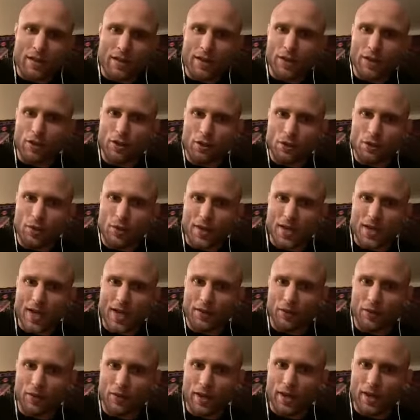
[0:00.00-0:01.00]
Like, you always have
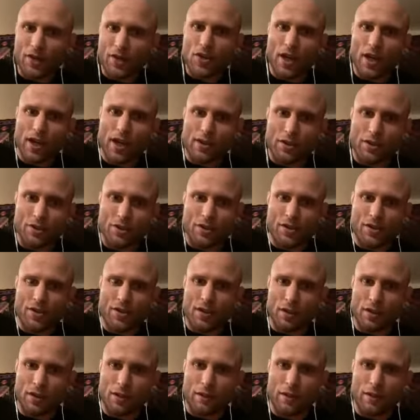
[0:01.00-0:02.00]
to like challenge
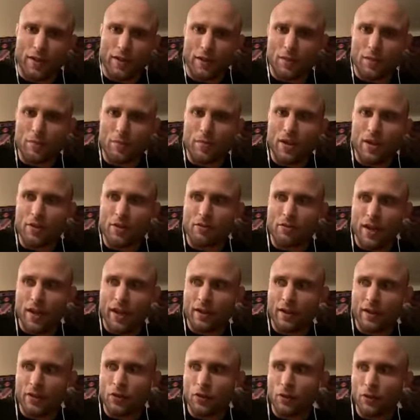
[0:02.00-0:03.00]
yourself and be
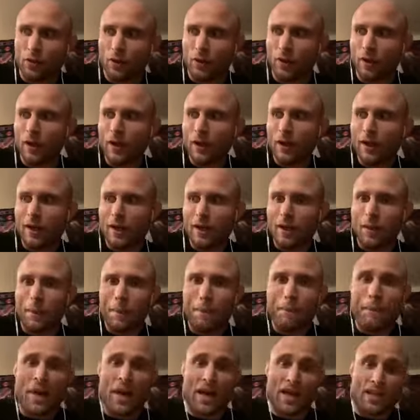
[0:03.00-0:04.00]
ready to
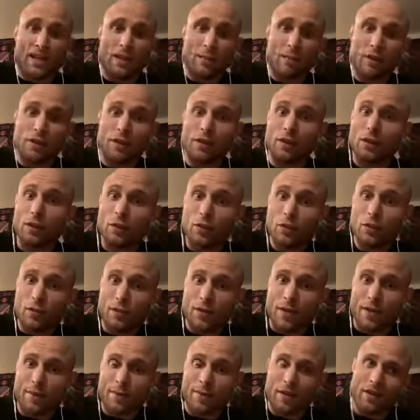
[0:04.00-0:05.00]
possibly
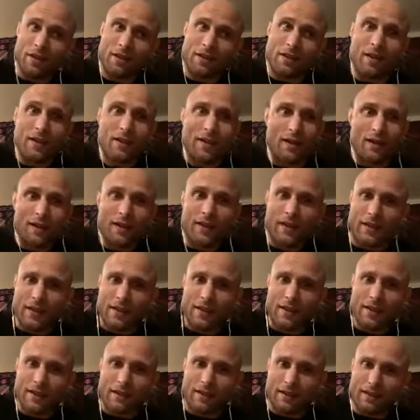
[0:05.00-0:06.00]
lose. I mean, that's
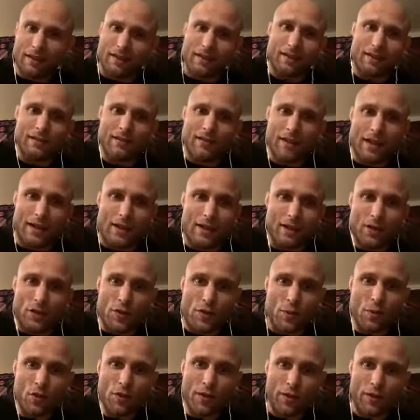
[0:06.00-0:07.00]
the
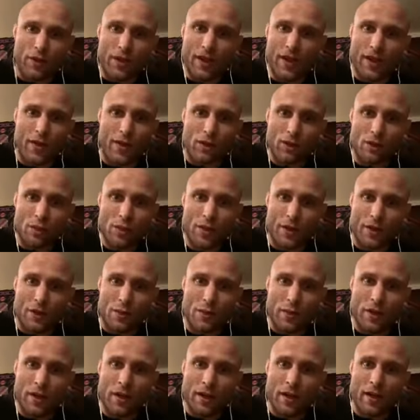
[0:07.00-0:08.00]
sport. You can't always
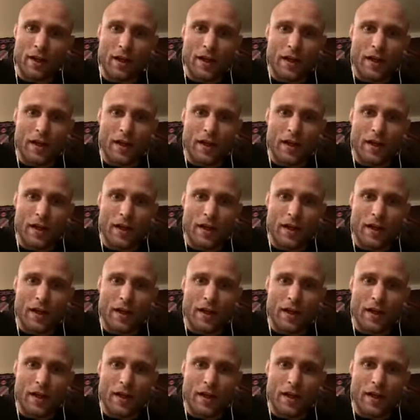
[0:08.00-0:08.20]
win.